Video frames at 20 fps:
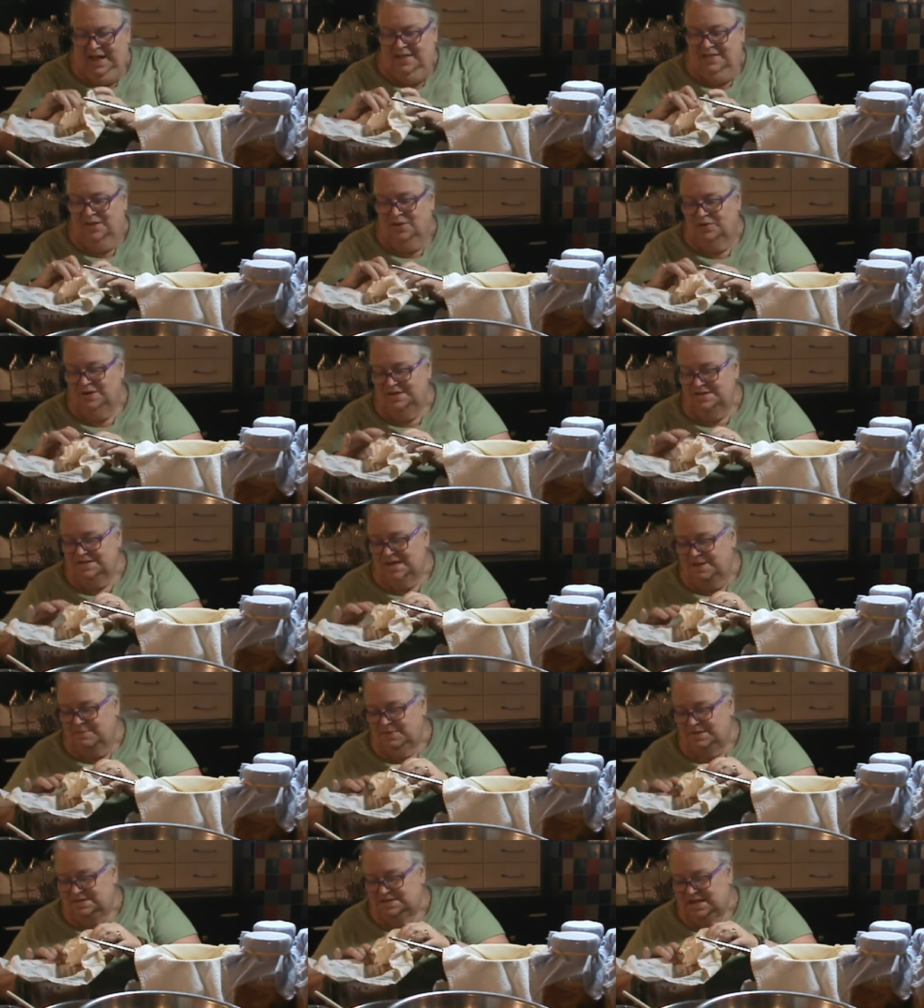The only
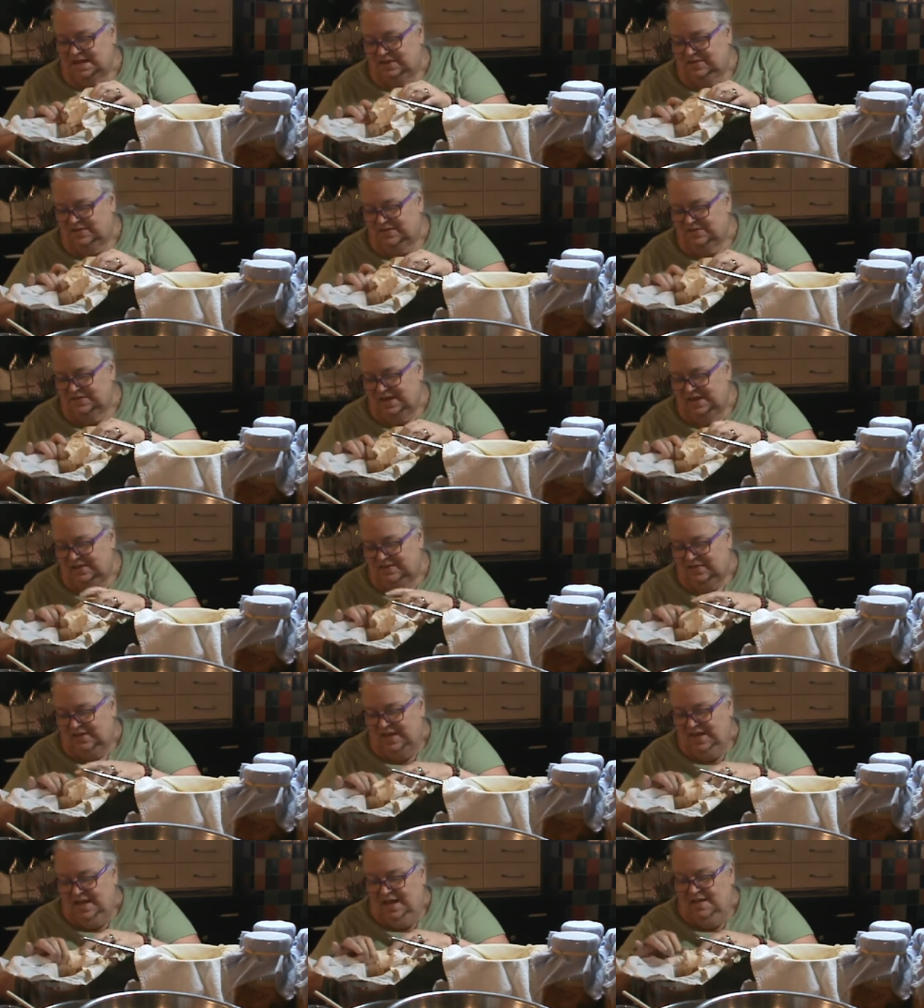time the
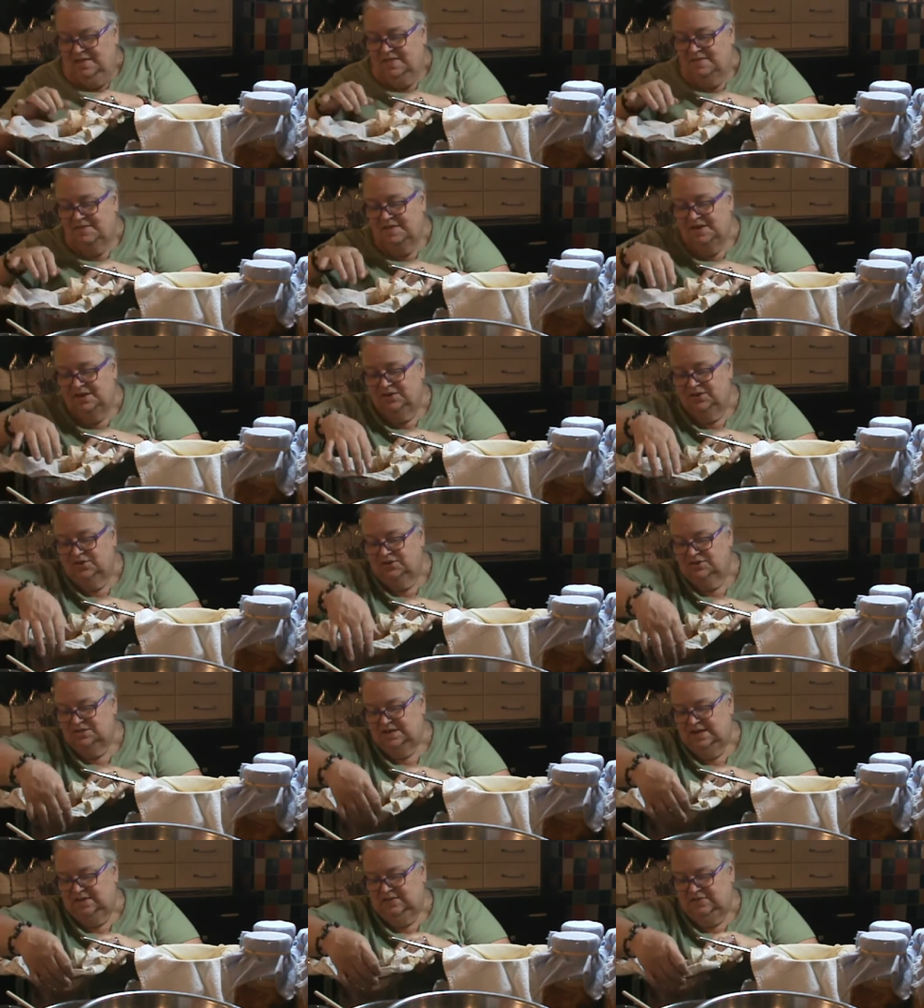vinegar
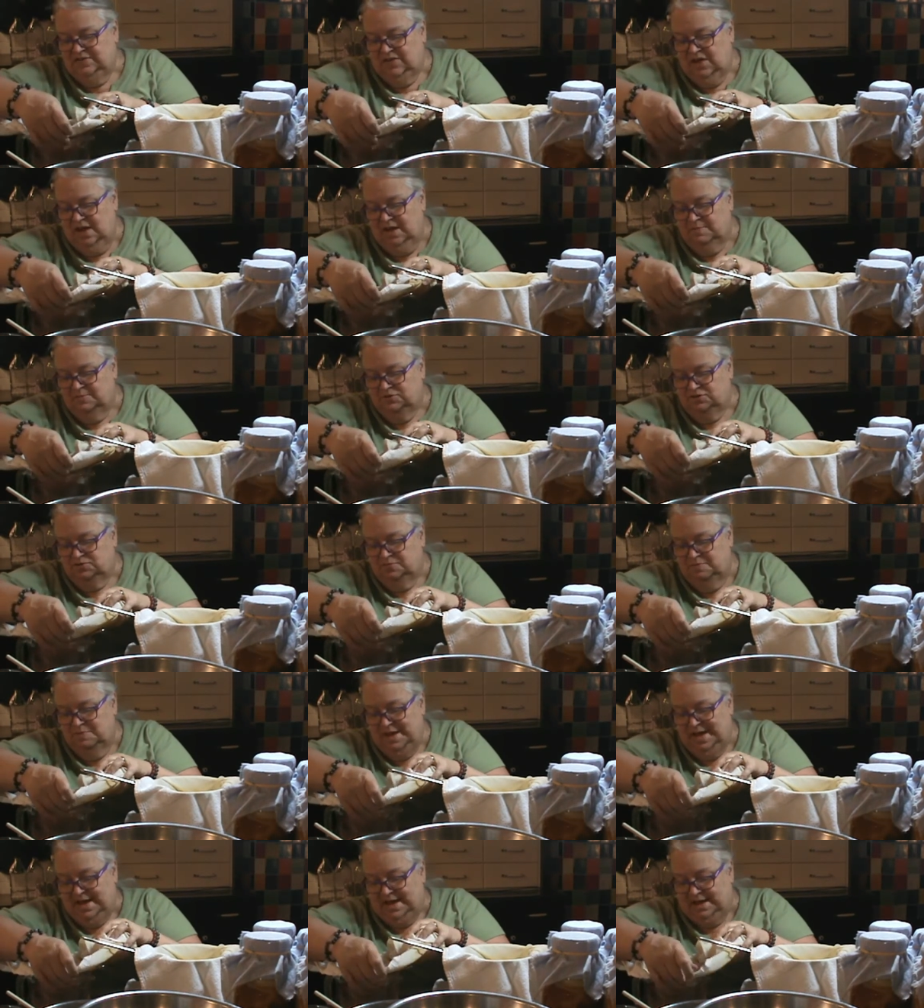takes time to
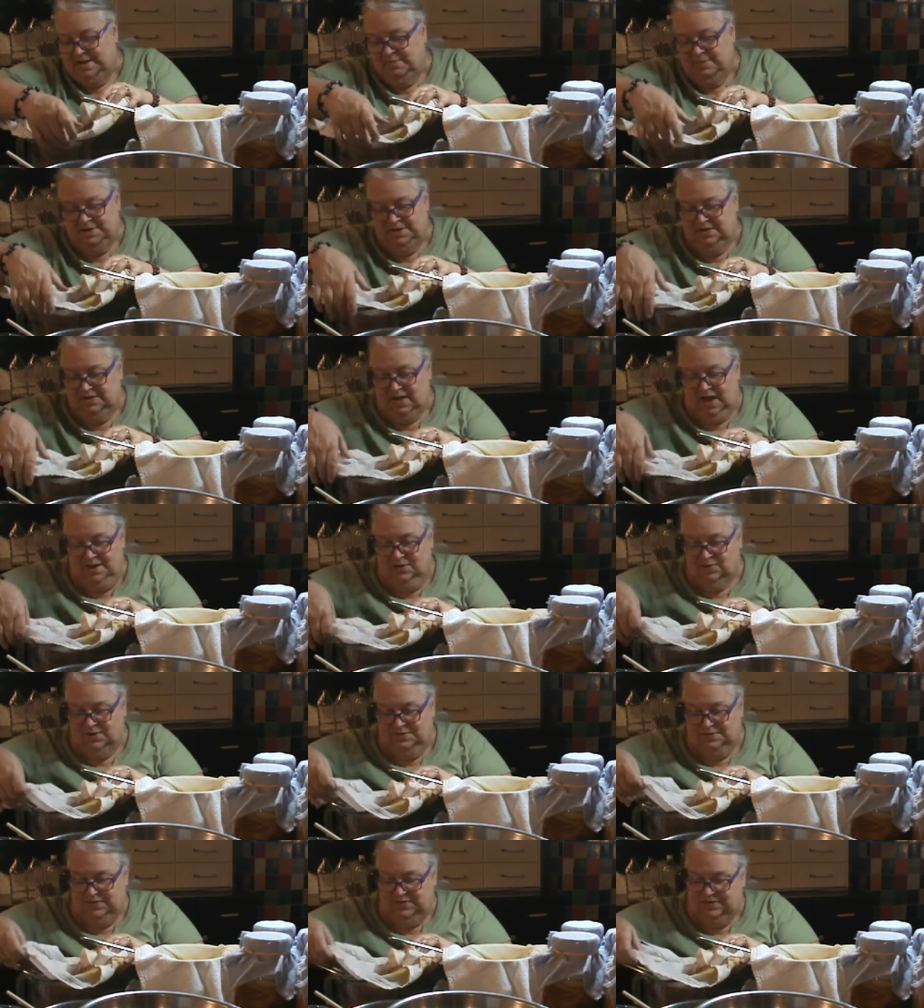make, but I don't
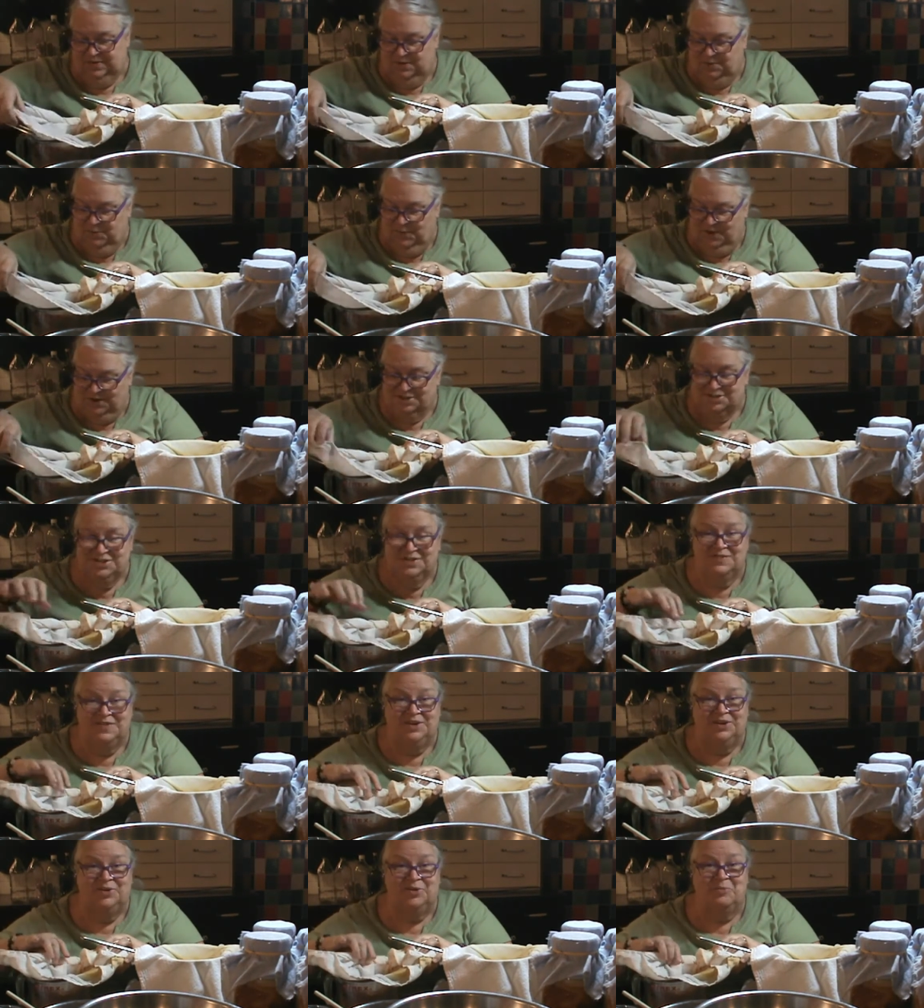have to sit and watch the
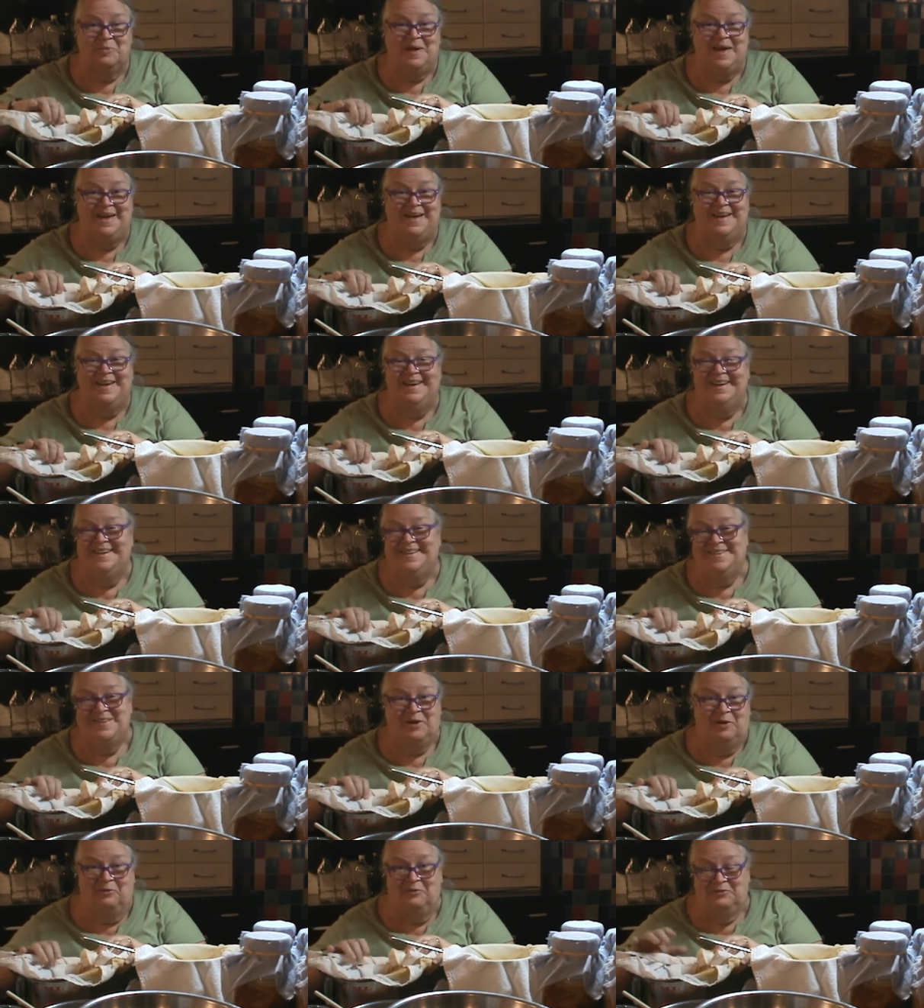vinegar make
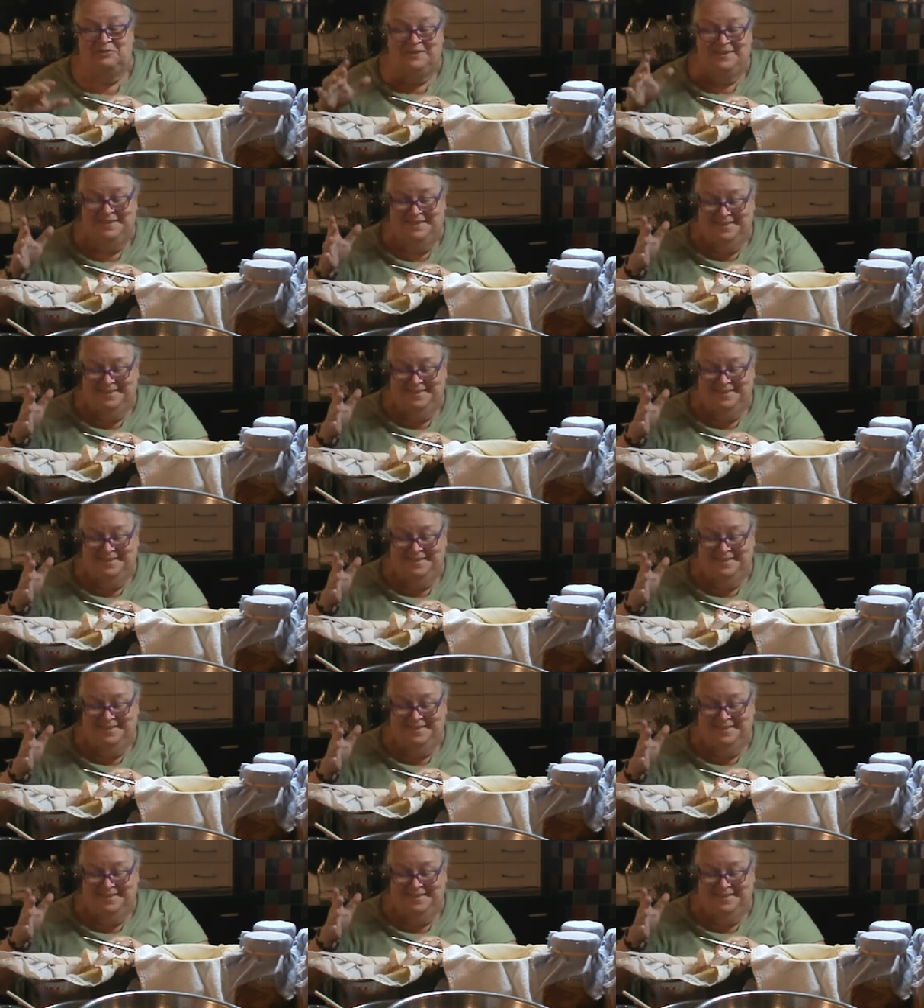itself.